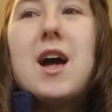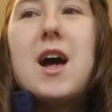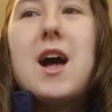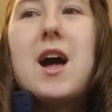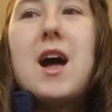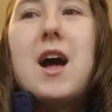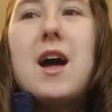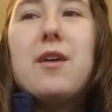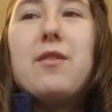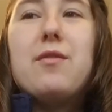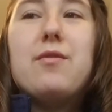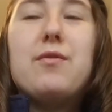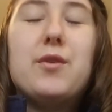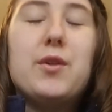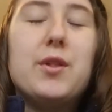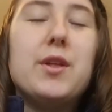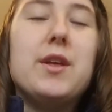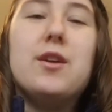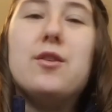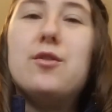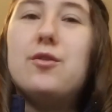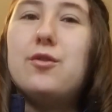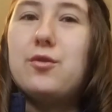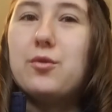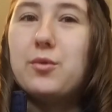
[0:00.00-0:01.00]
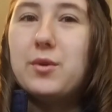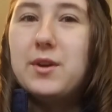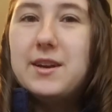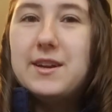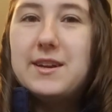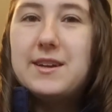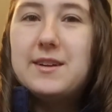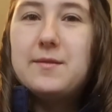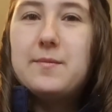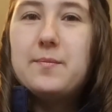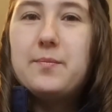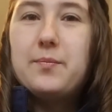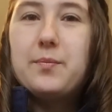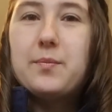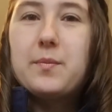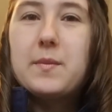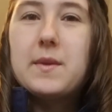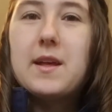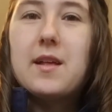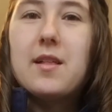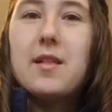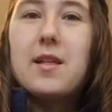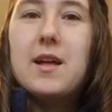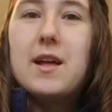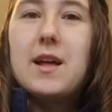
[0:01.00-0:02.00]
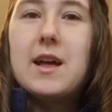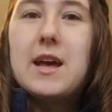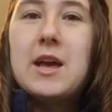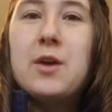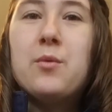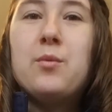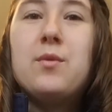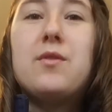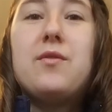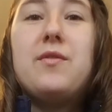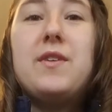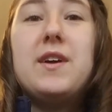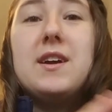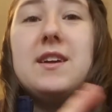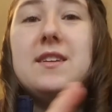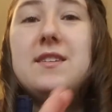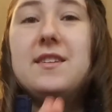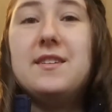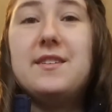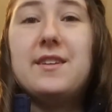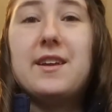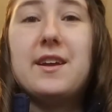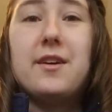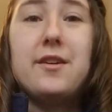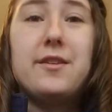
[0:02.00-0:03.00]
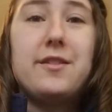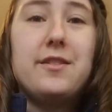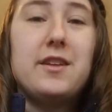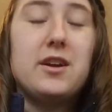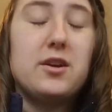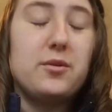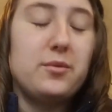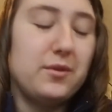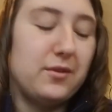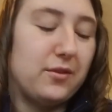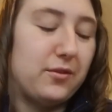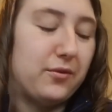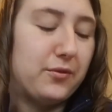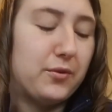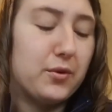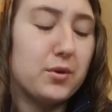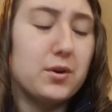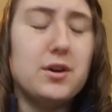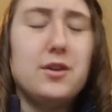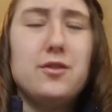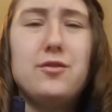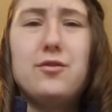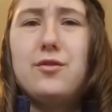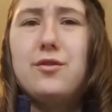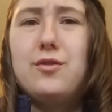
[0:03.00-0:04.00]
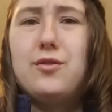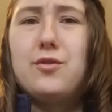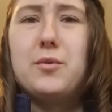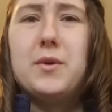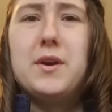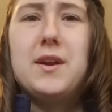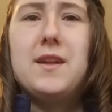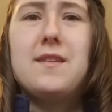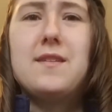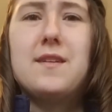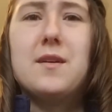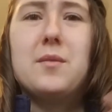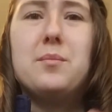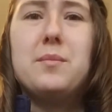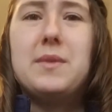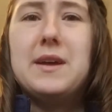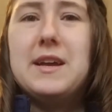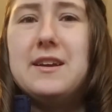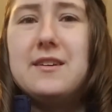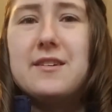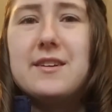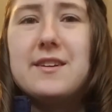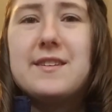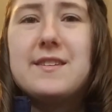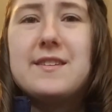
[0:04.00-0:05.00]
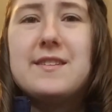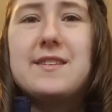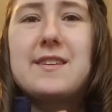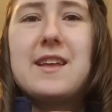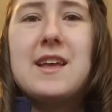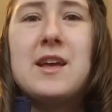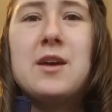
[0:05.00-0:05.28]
I fully enjoyed it. It was very detailed. There was 420 some pages.